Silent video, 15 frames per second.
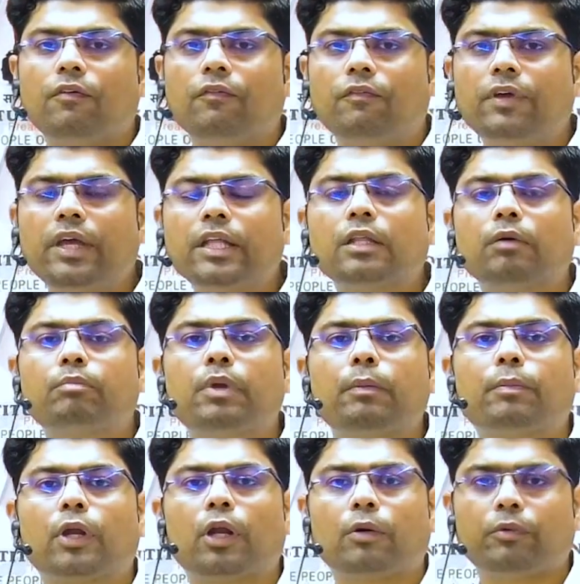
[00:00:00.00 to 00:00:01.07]
"We the
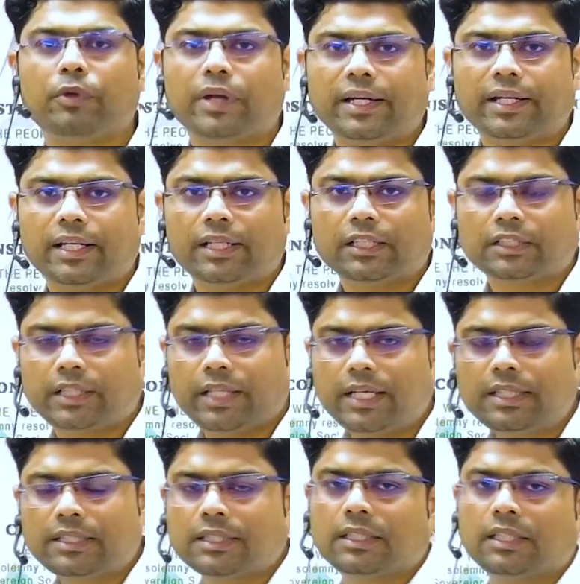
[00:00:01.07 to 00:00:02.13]
people of United
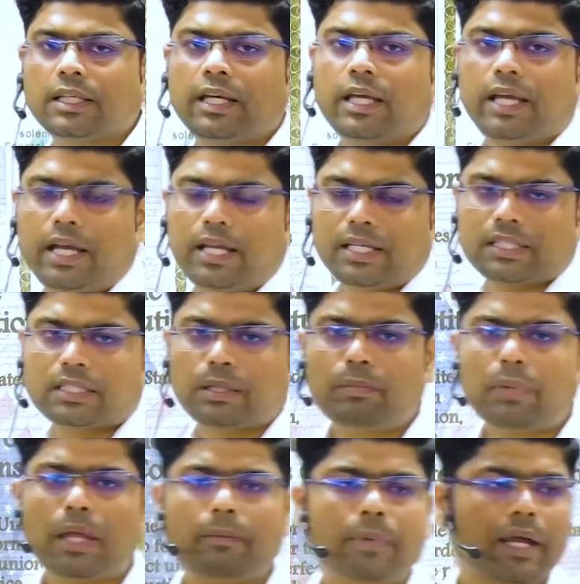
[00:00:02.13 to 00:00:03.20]
States." In a
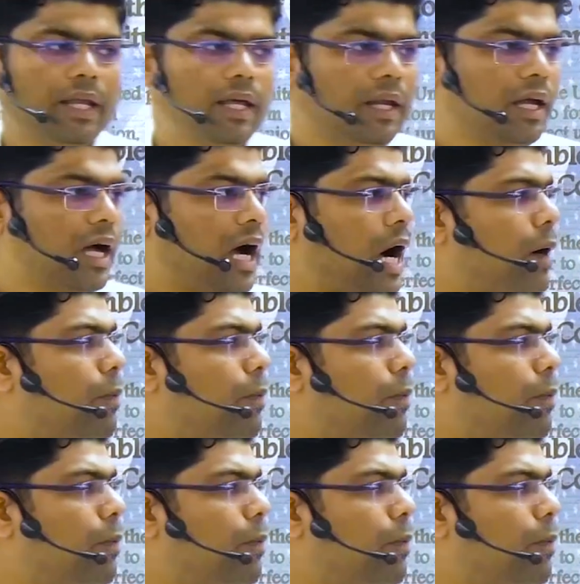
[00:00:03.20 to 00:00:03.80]
similar manner, our